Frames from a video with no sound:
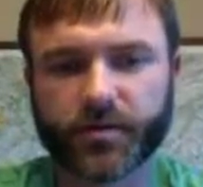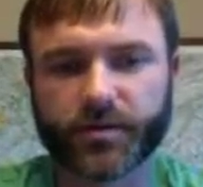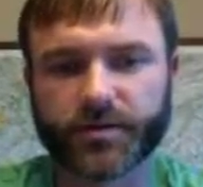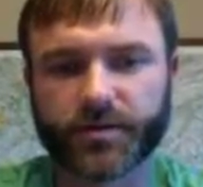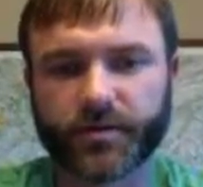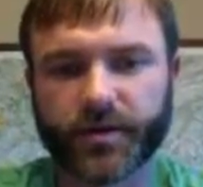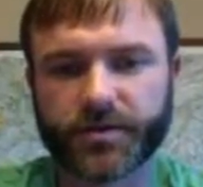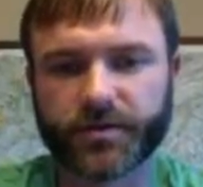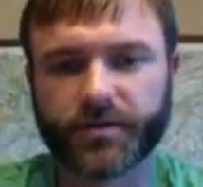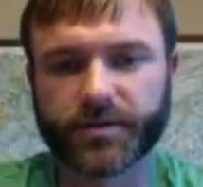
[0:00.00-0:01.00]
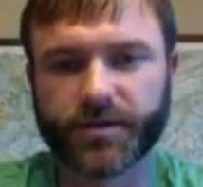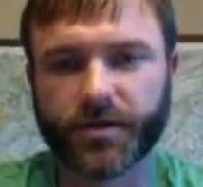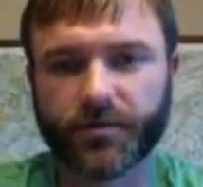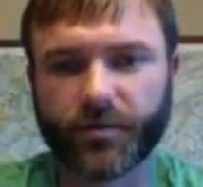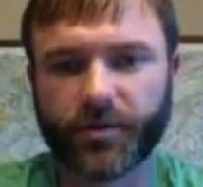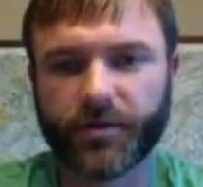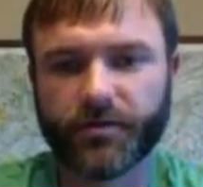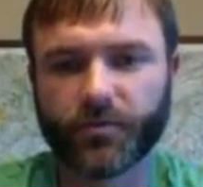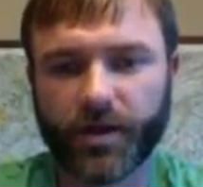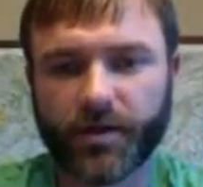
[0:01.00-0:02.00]
consideration is the
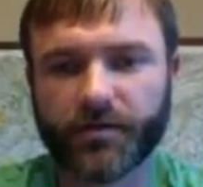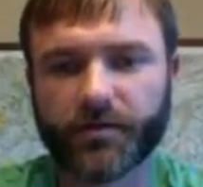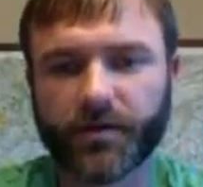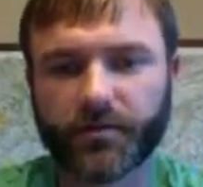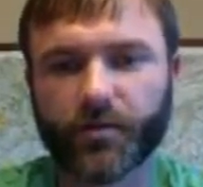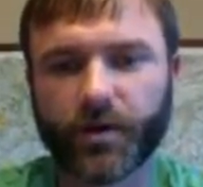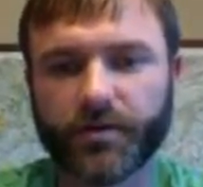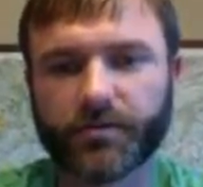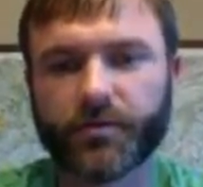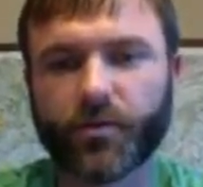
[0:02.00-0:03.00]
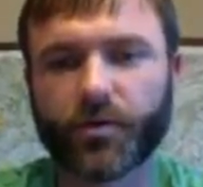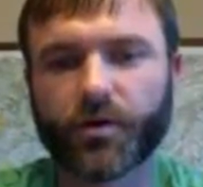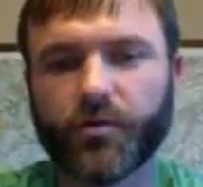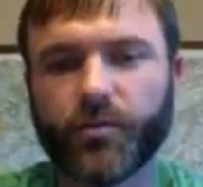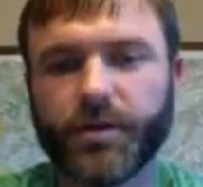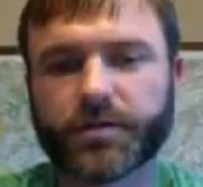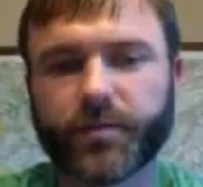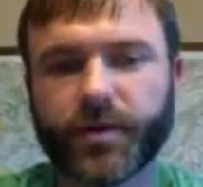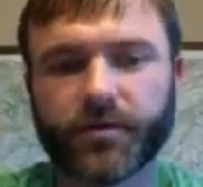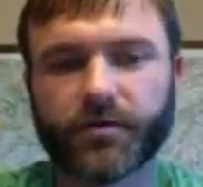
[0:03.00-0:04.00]
overweight or obese
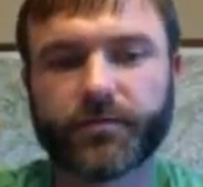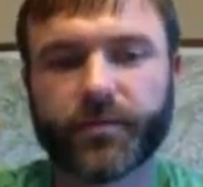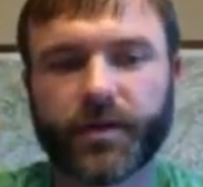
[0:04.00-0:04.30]
male.